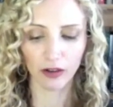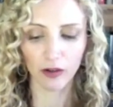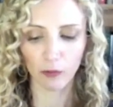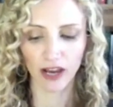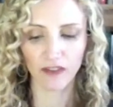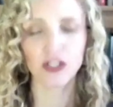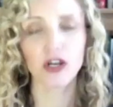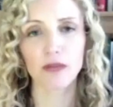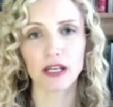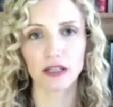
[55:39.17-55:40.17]
we have so
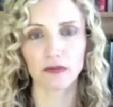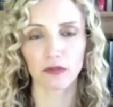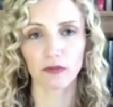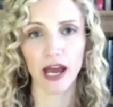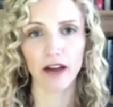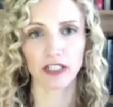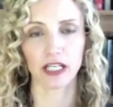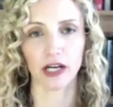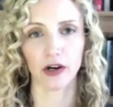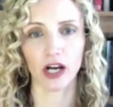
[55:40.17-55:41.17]
many errors in
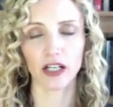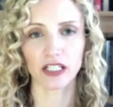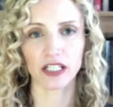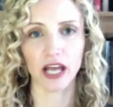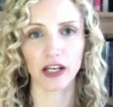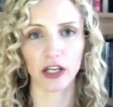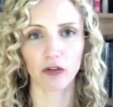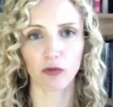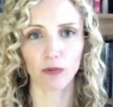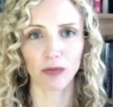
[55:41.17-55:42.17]
our understanding of
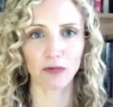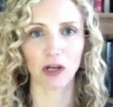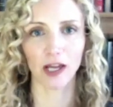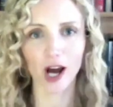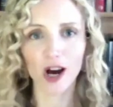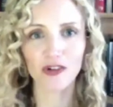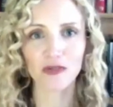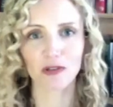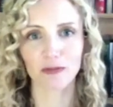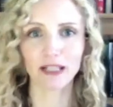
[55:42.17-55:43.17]
what people like us
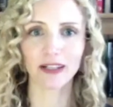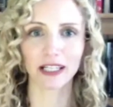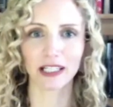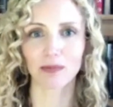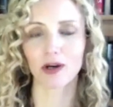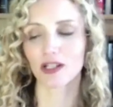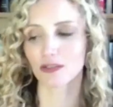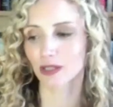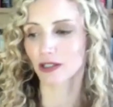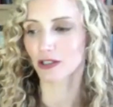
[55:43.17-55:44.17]
would have been like in the past
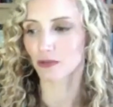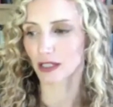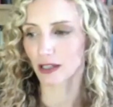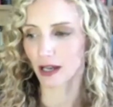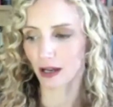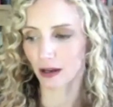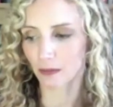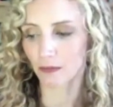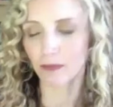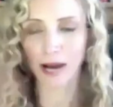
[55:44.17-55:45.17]
because we um,
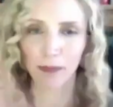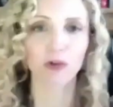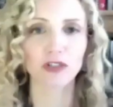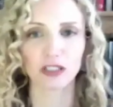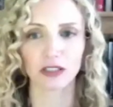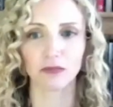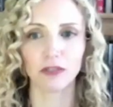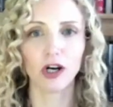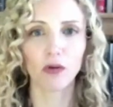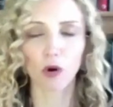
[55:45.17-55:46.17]
map onto them
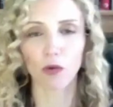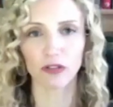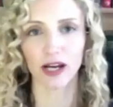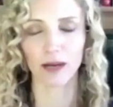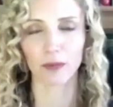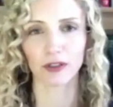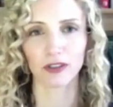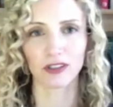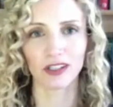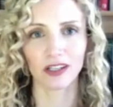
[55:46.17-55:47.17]
what would have happened